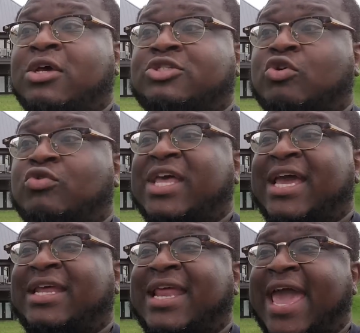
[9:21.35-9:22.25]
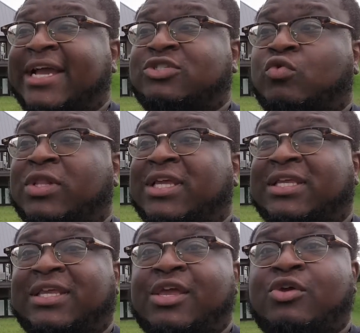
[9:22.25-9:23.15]
so that it actually
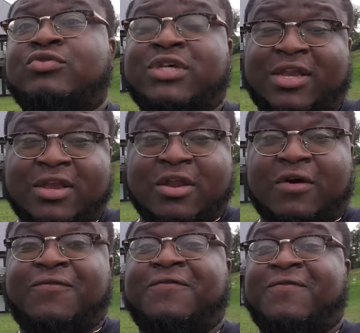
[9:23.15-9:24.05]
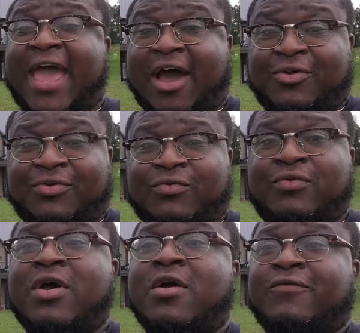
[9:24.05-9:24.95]
yields enough value